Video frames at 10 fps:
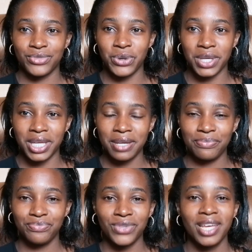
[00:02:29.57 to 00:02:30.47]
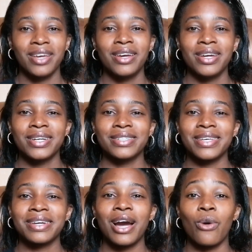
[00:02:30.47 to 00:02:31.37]
Okay,
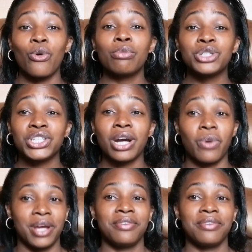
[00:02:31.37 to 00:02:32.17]
take a warm shower.